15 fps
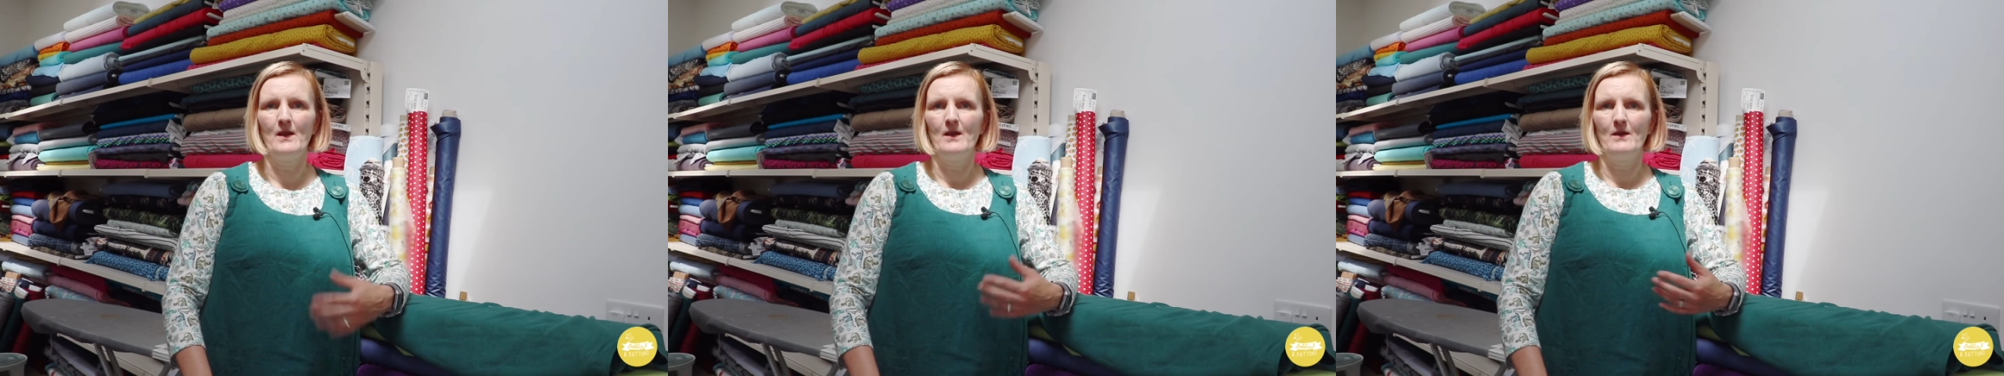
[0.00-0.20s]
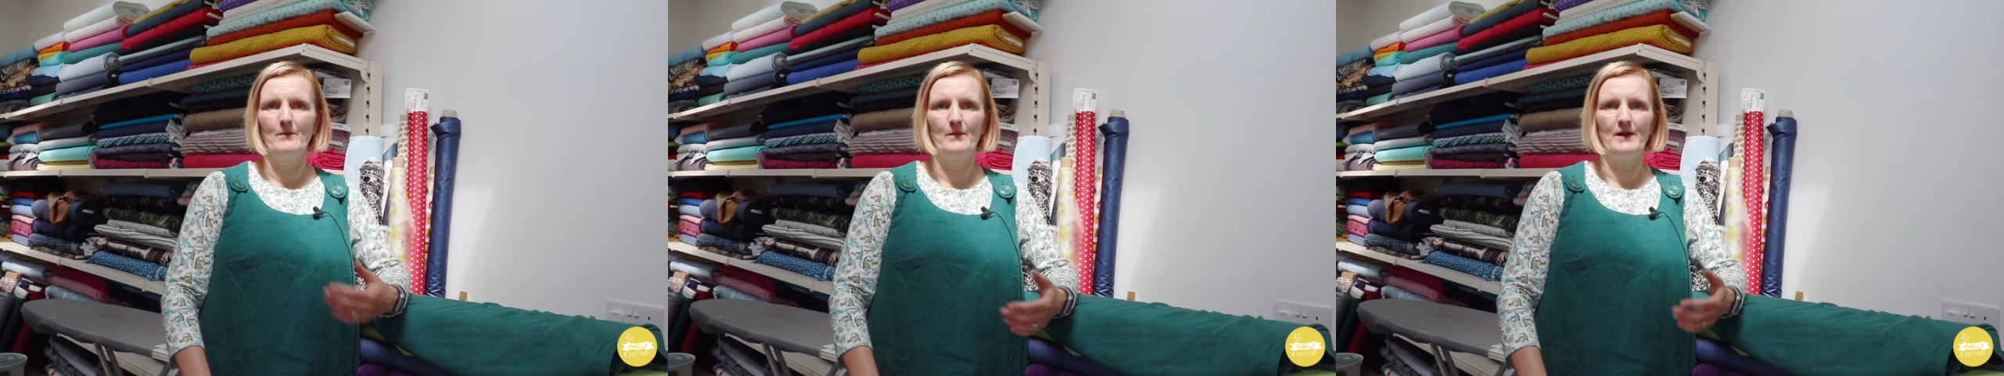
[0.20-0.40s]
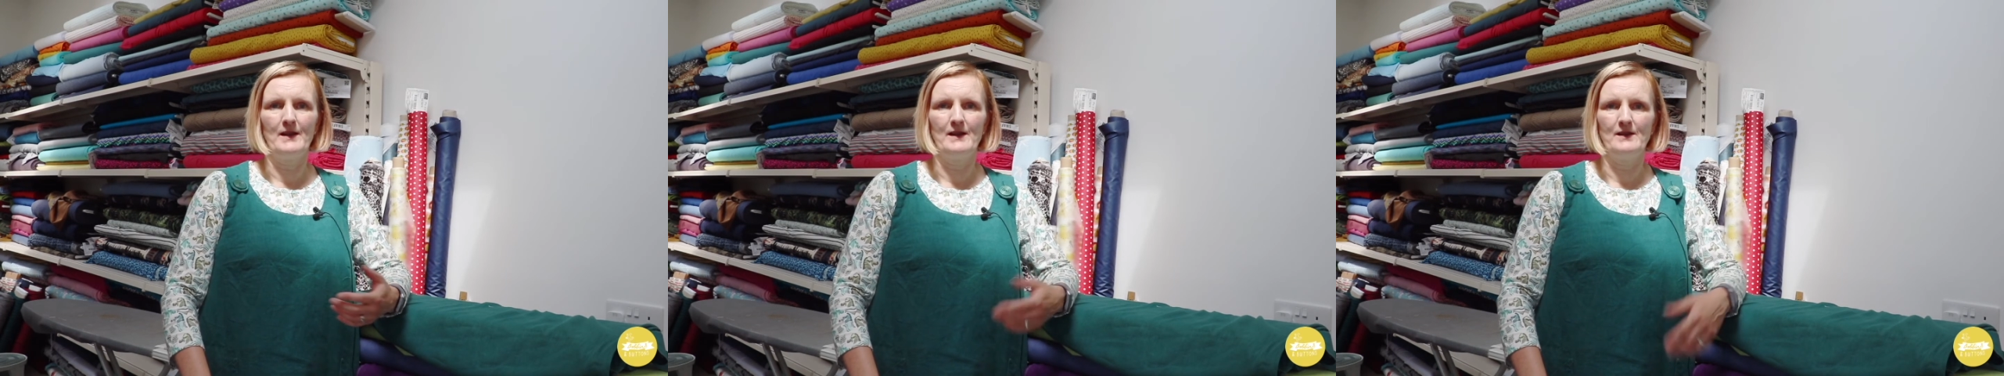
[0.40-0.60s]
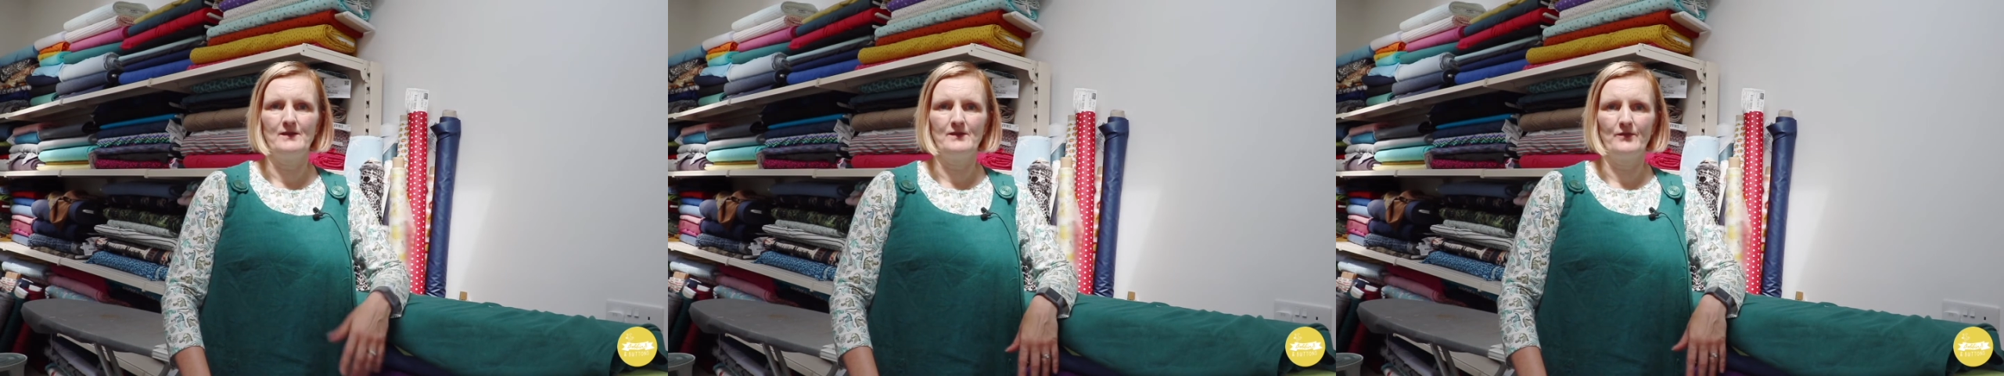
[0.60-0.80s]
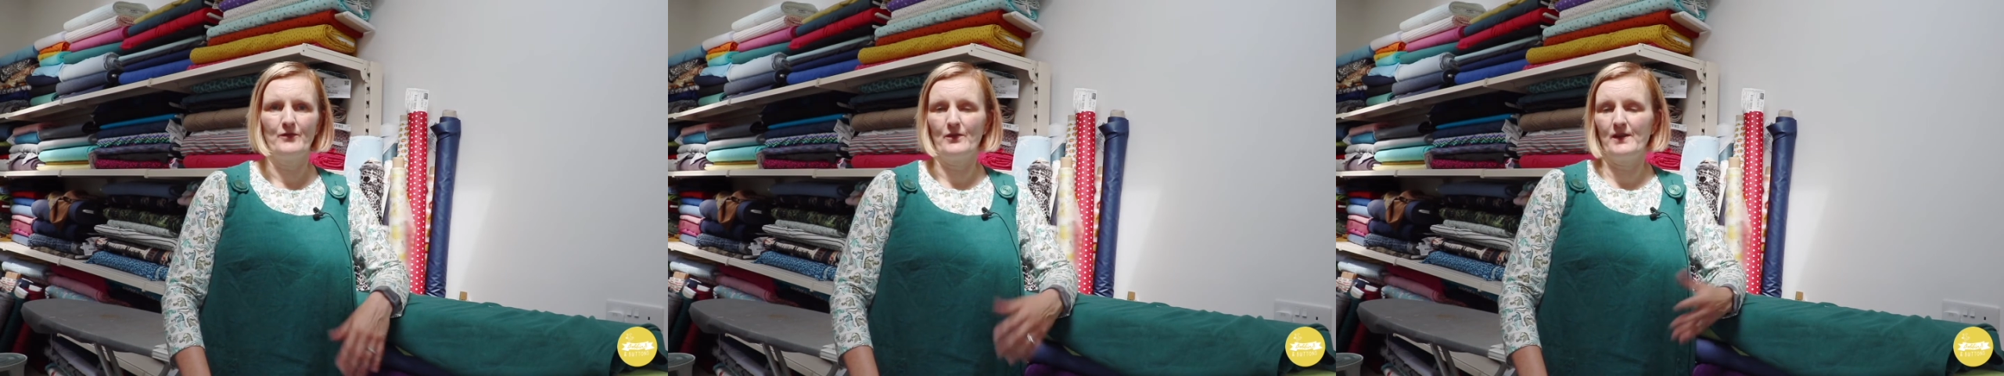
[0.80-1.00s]

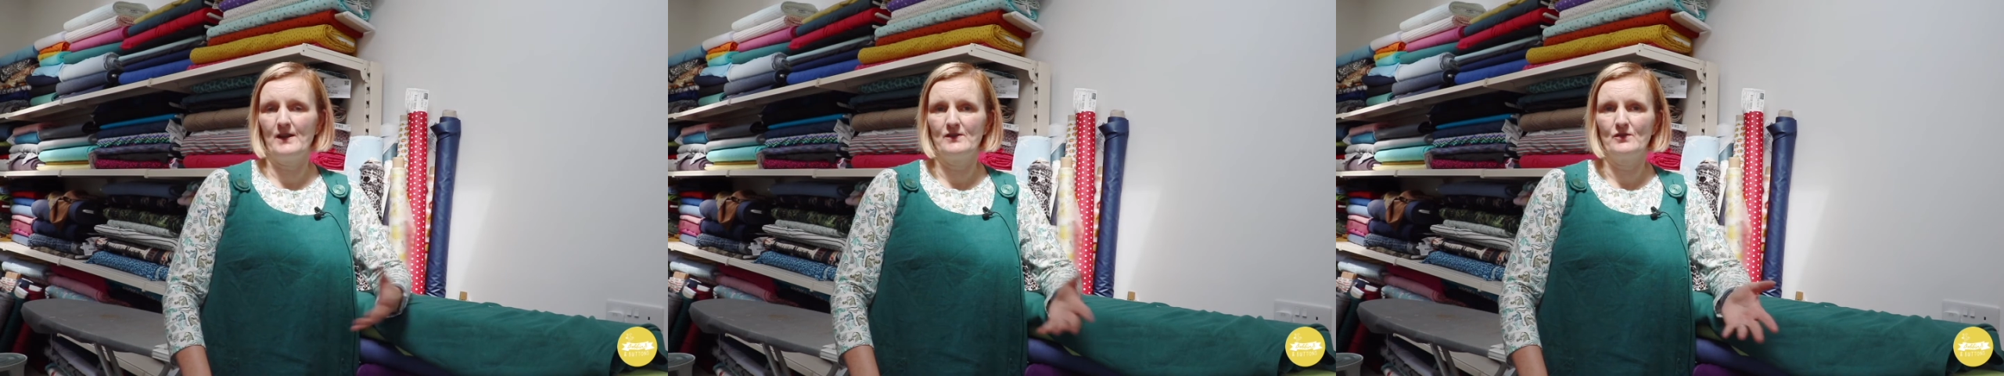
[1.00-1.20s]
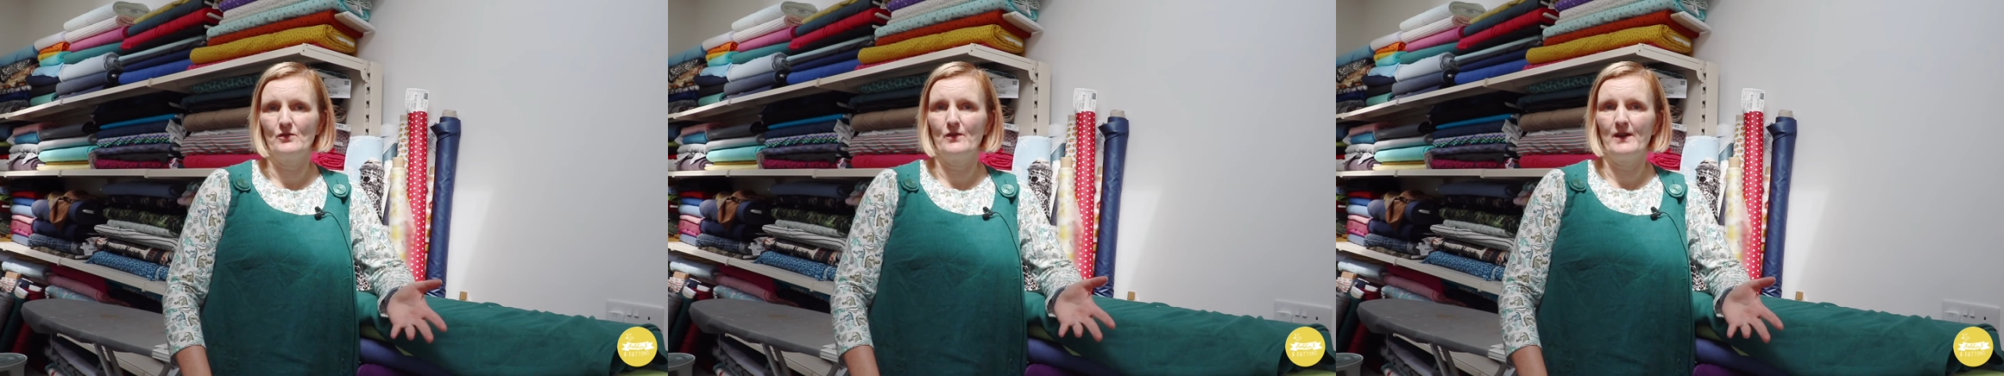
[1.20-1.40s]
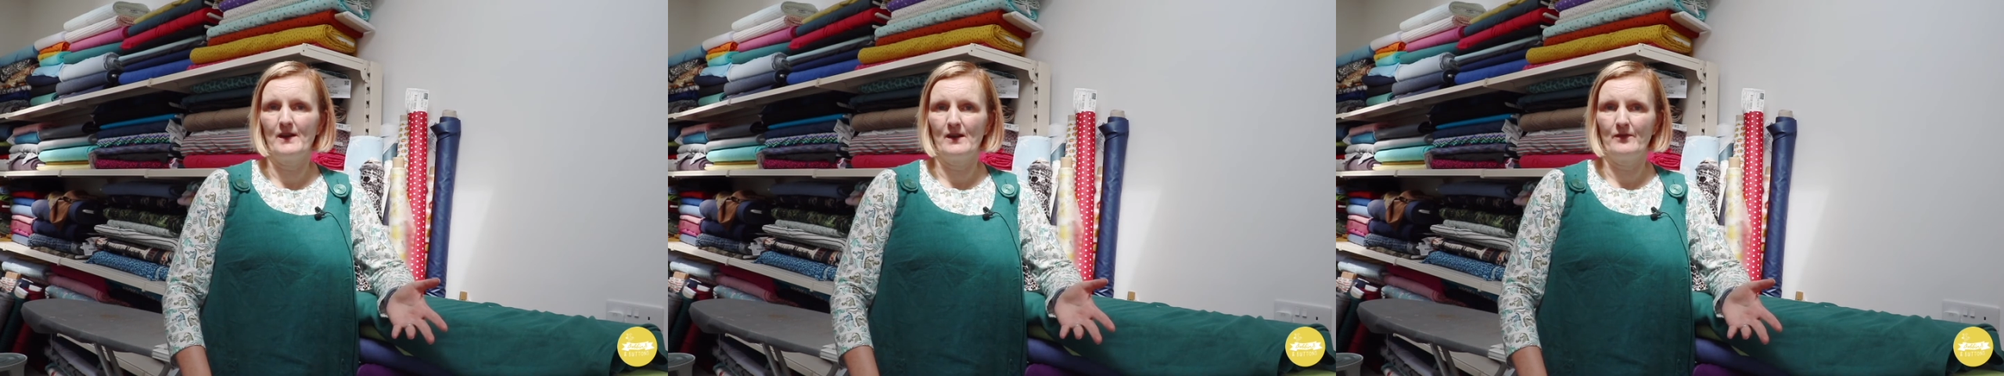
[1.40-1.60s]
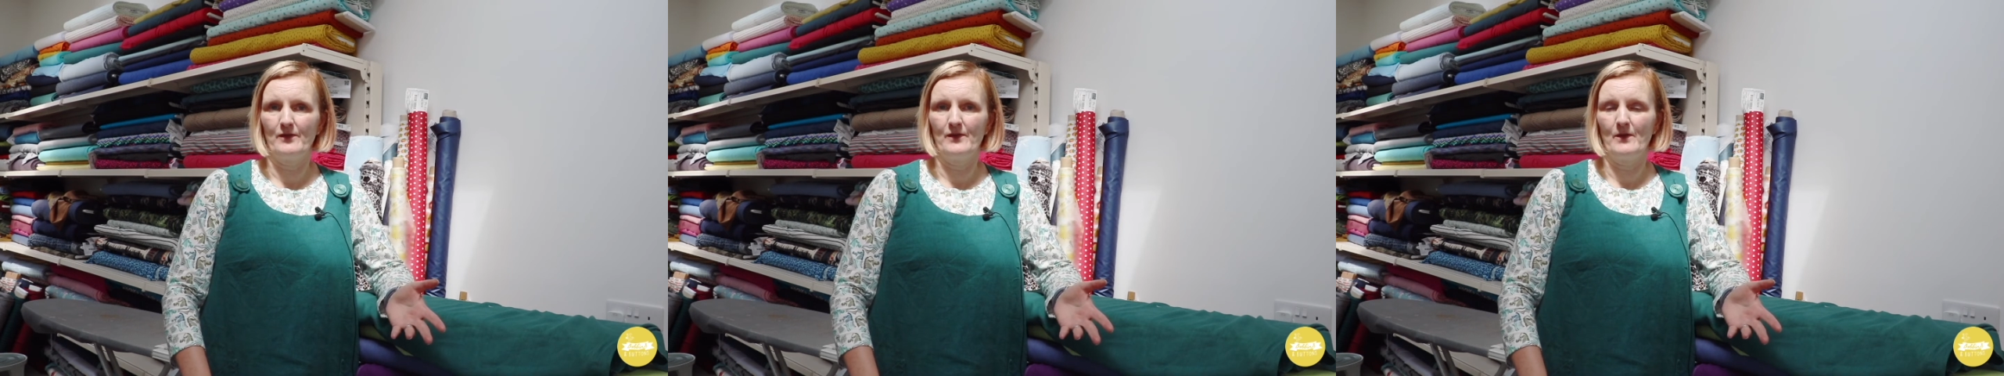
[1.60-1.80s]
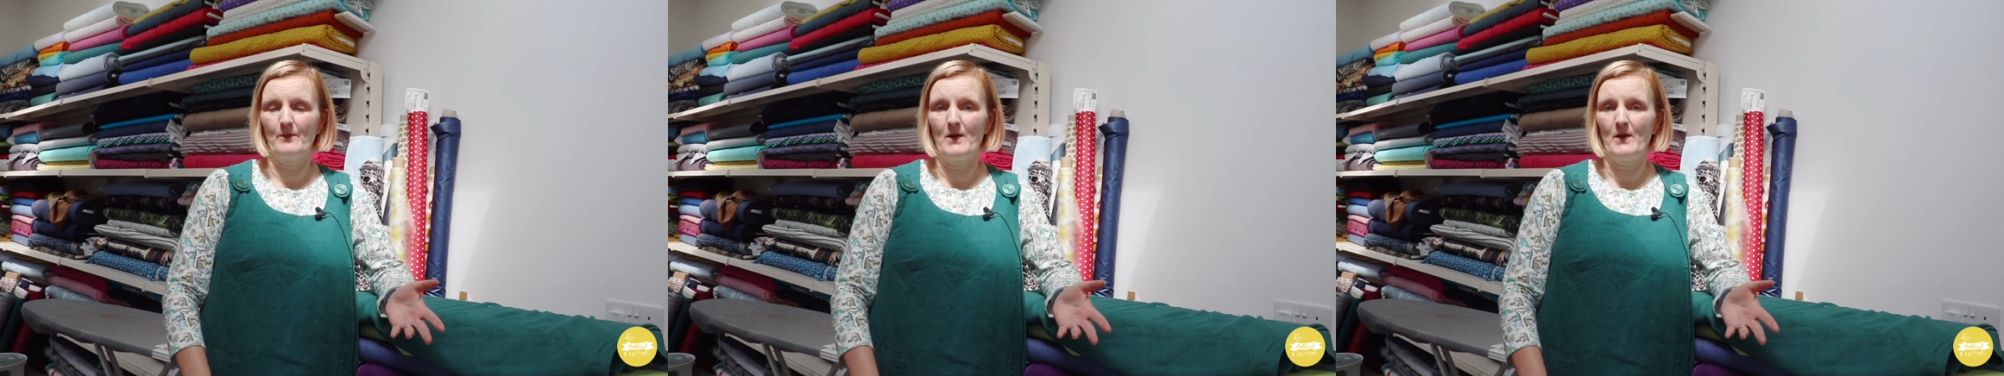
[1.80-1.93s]
please, for this or any of